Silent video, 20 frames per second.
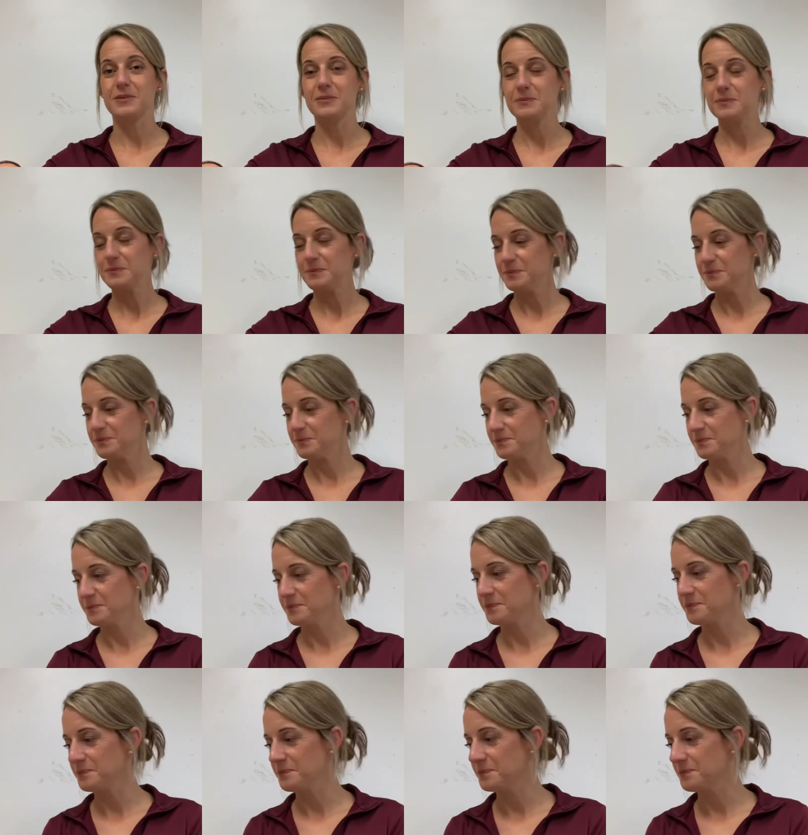
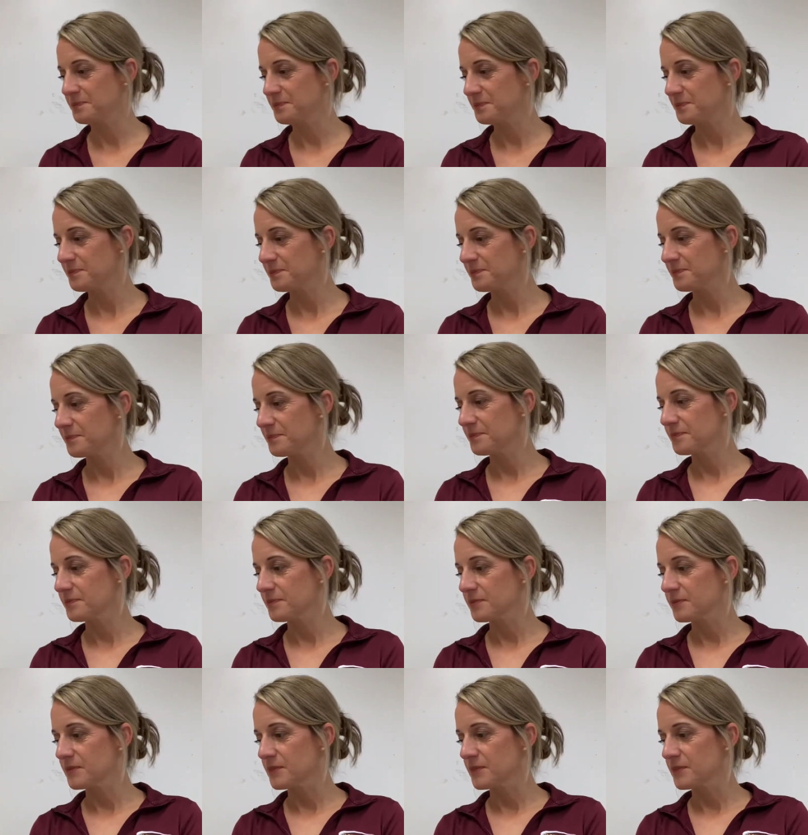(silence)